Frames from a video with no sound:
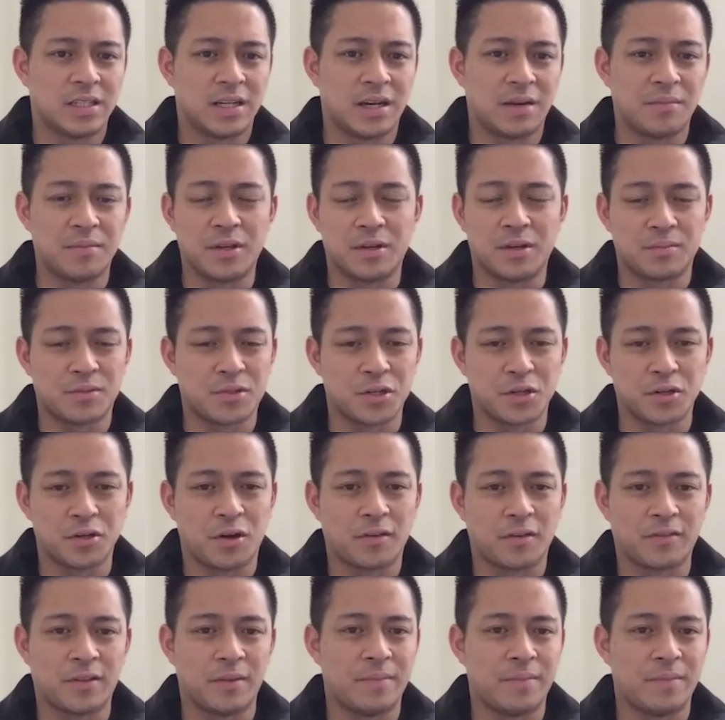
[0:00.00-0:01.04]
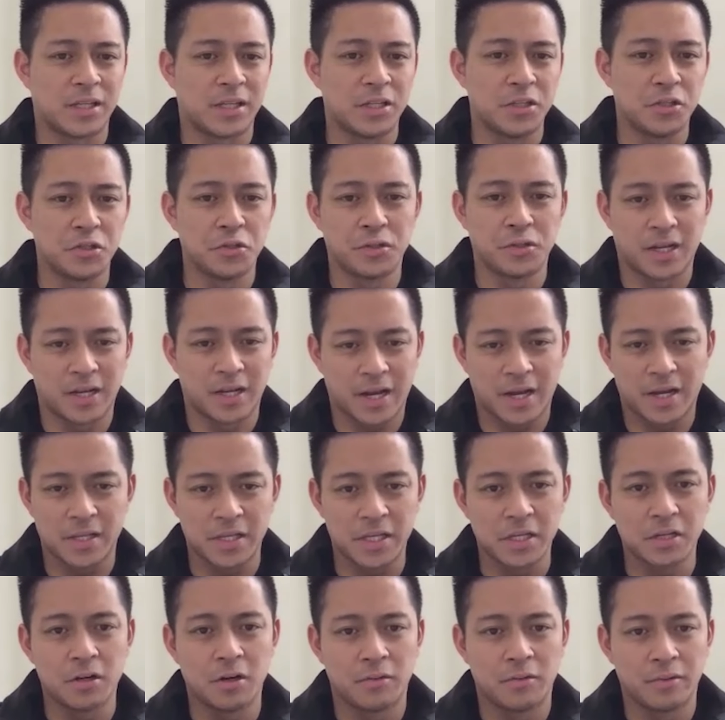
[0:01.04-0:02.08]
I mean, I'm sure off the he knew that I
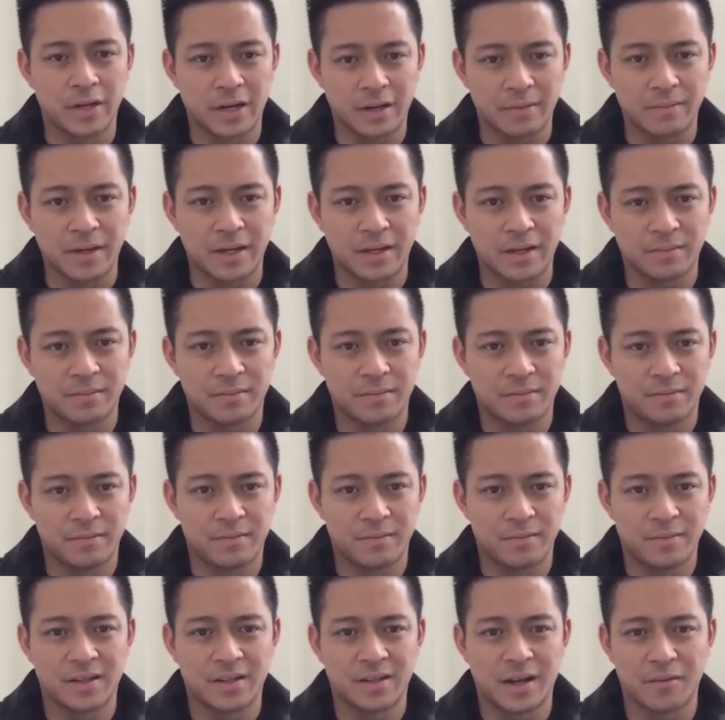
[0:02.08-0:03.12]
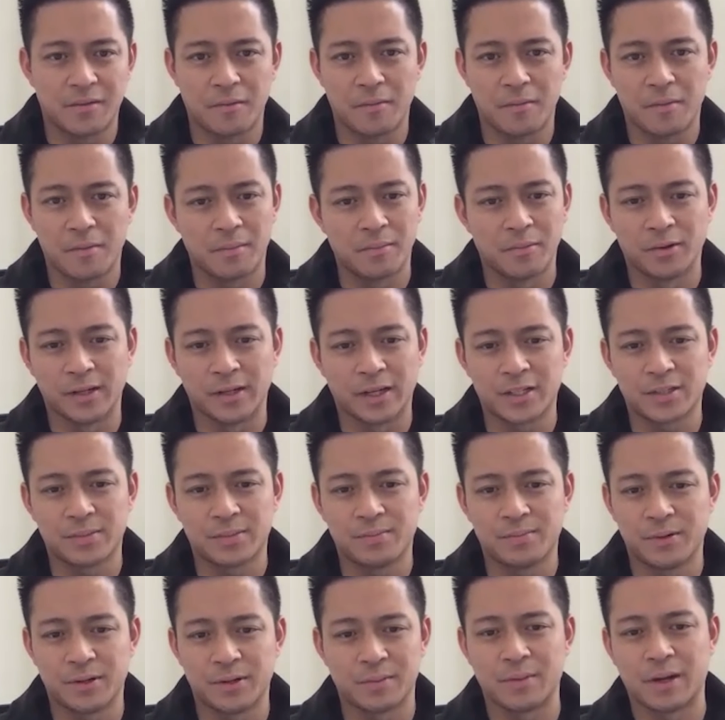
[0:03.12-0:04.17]
had ego when I met him. I remember like
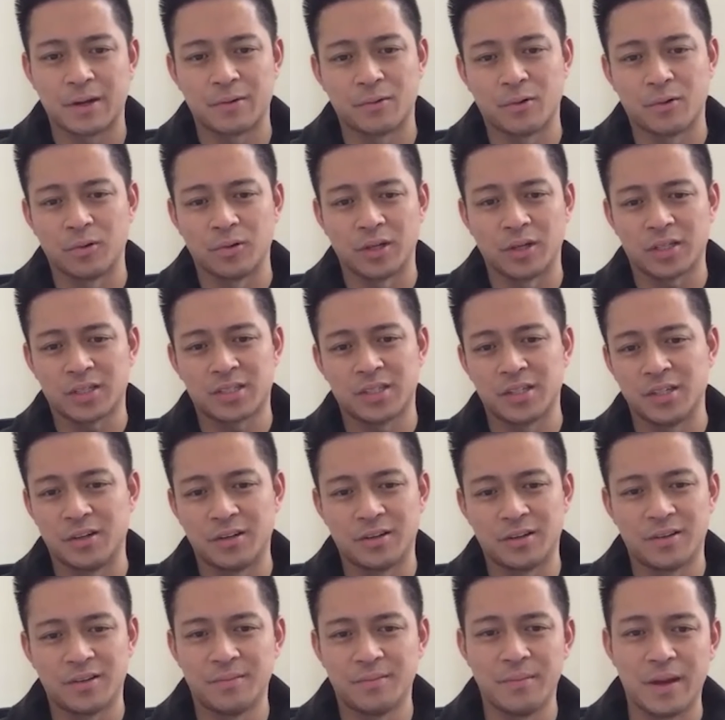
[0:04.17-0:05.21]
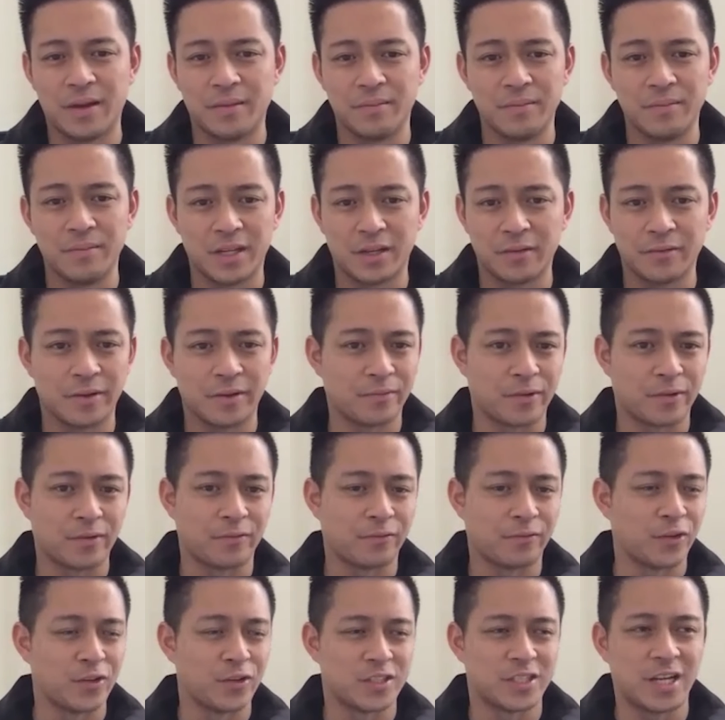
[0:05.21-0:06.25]
putting my Rolex, you know, meeting with him for
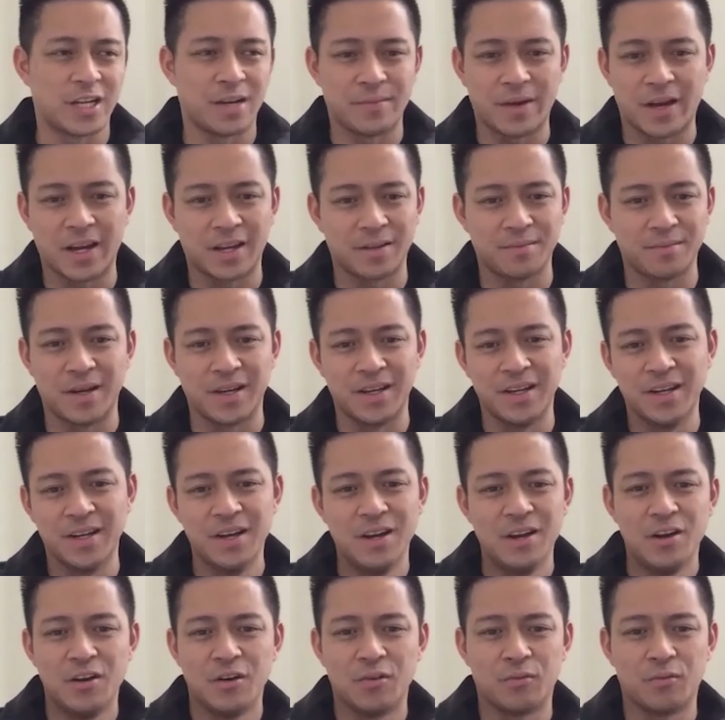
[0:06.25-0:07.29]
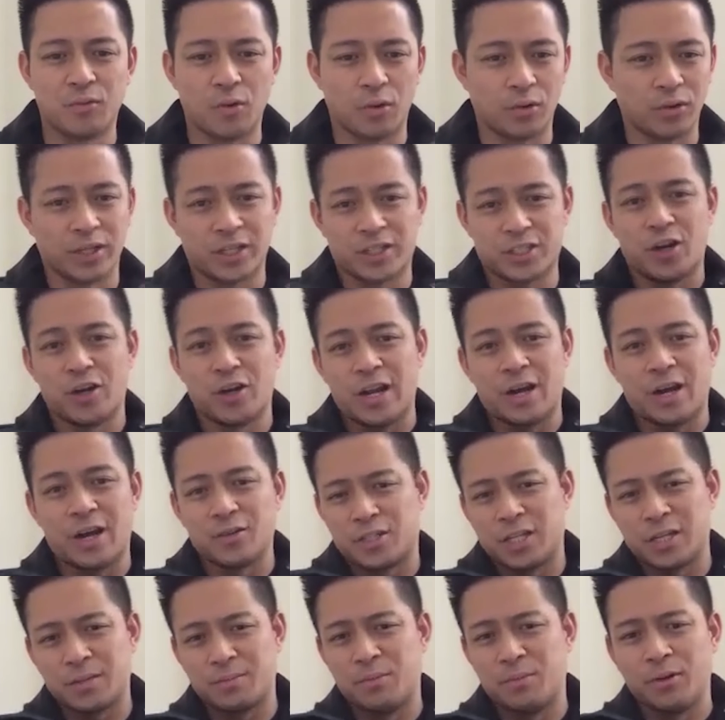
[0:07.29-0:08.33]
the first time. I had my Rolex on. I
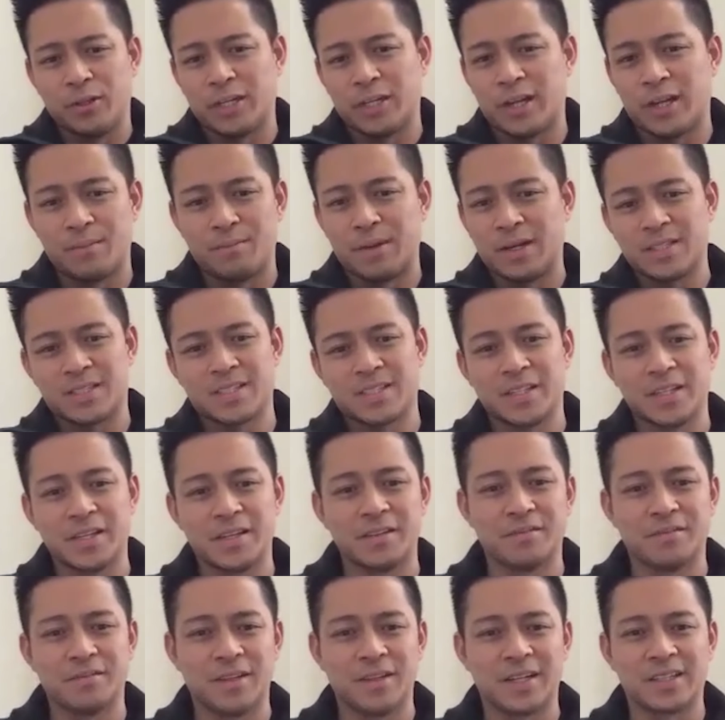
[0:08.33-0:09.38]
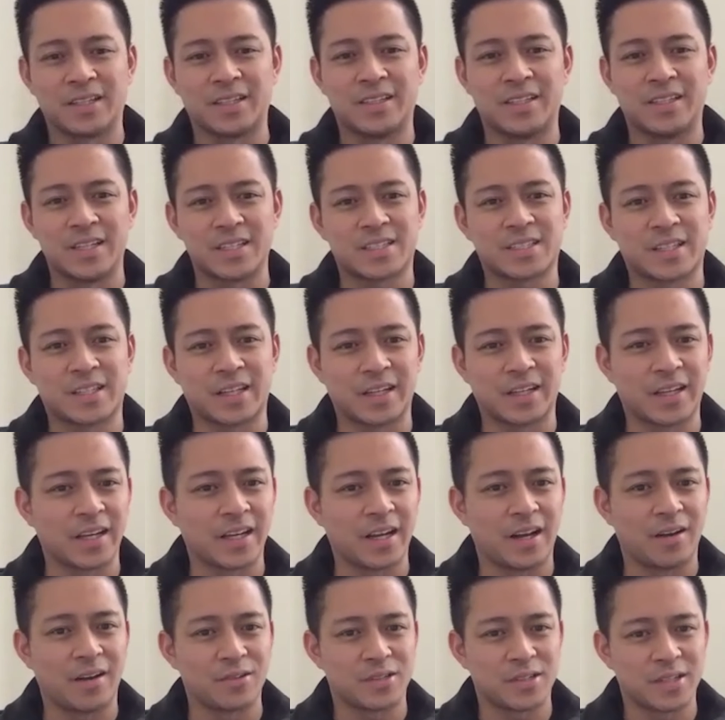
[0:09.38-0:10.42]
was like pulling up my sleeve like this,
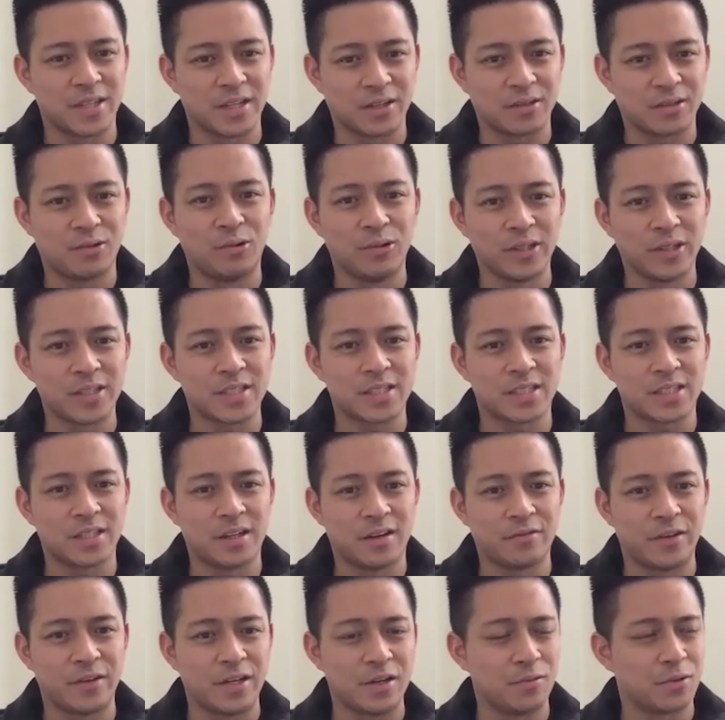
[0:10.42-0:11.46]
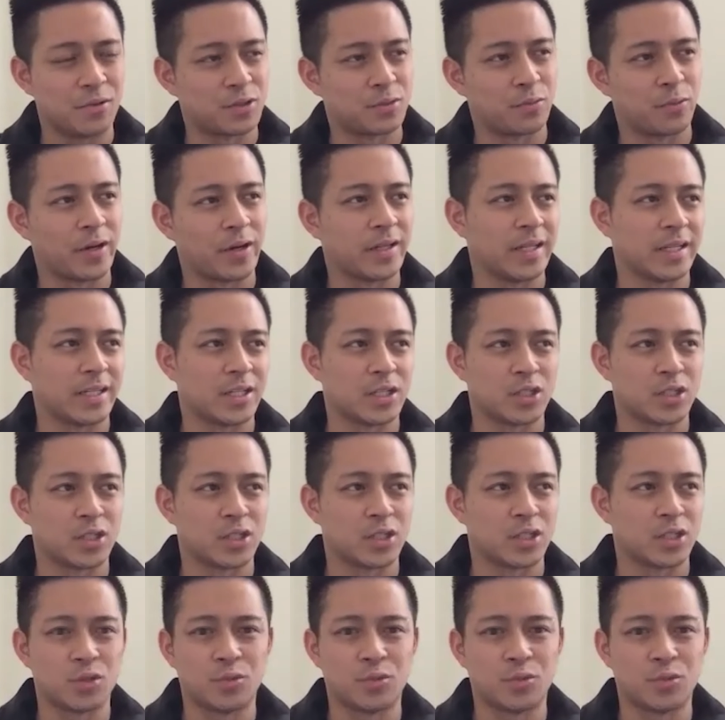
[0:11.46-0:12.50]
thinking I was like cool and stuff. And he was wearing like a
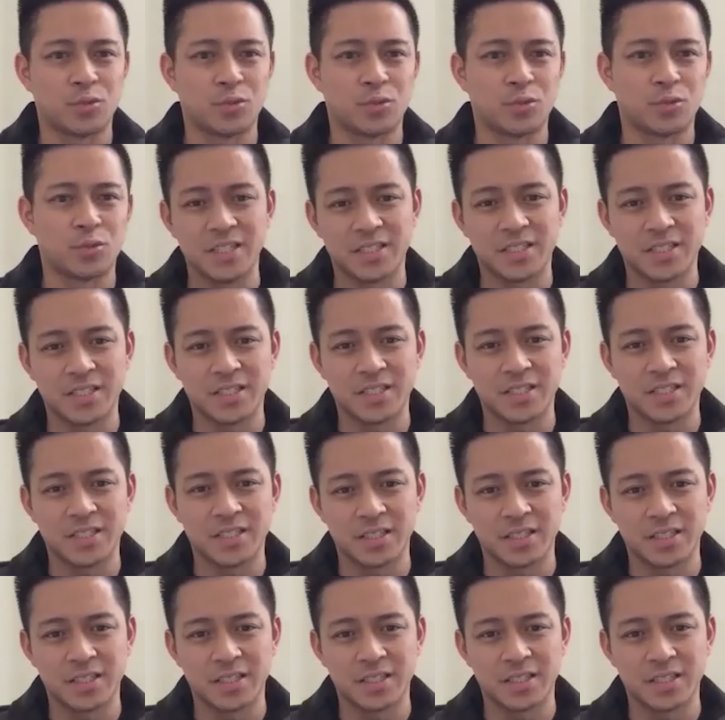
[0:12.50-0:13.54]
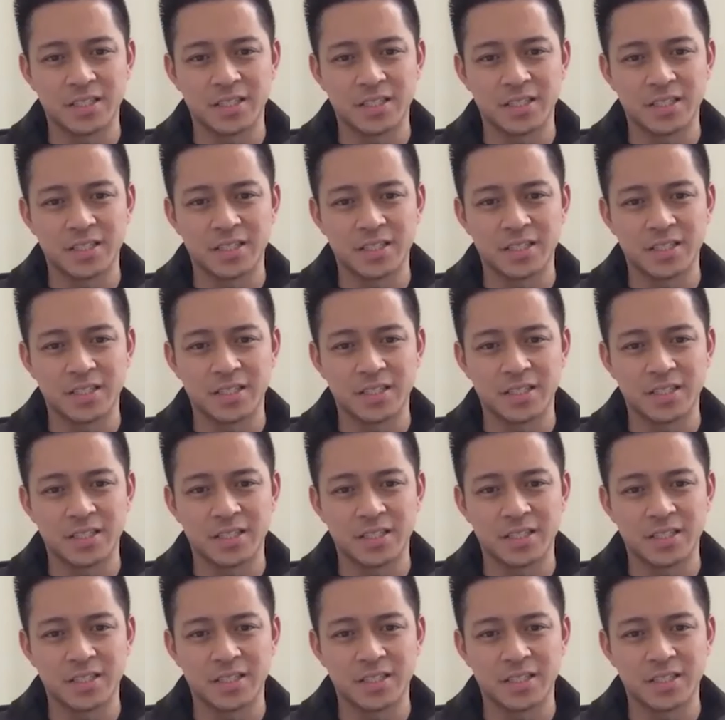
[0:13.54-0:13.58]
sweater with Yeezys.